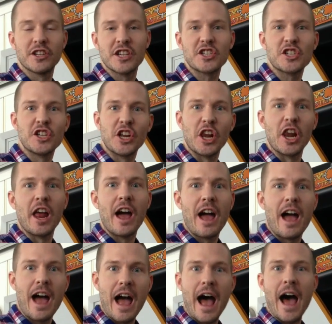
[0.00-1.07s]
traditional
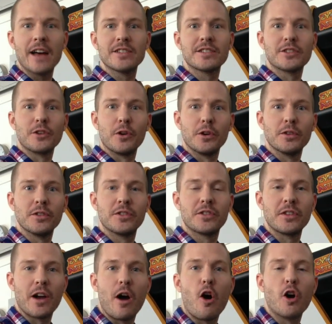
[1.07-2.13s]

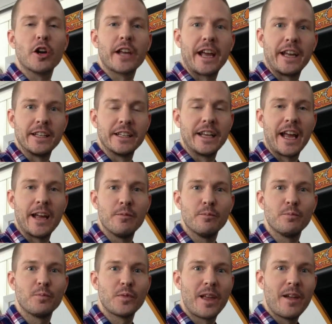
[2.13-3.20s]
asteroids arcade
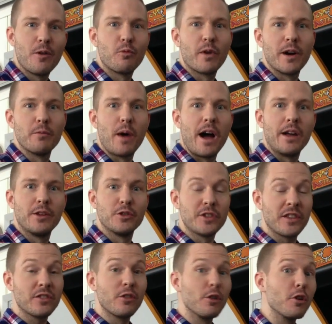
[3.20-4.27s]
game whereby you
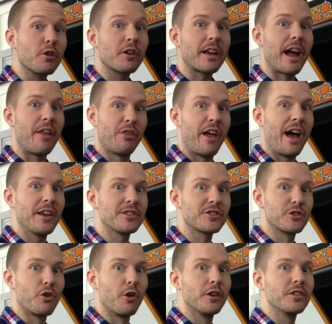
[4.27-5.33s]
just look at the
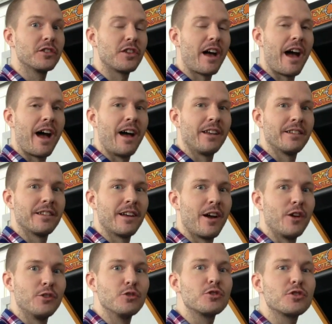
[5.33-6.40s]
asteroids and
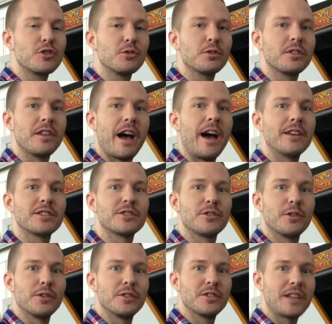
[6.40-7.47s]
uh, you shoot the
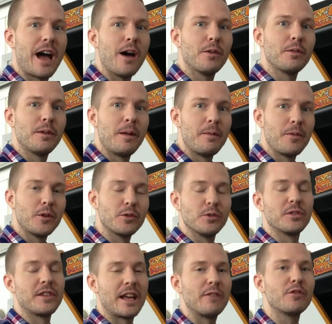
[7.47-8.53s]
asteroids down
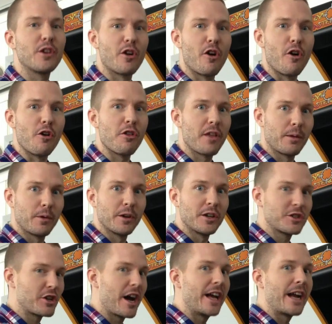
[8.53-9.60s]
to save the Earth. I'm going
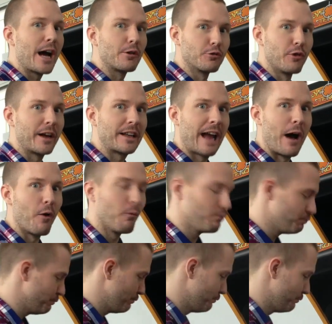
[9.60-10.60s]
to try it out right now.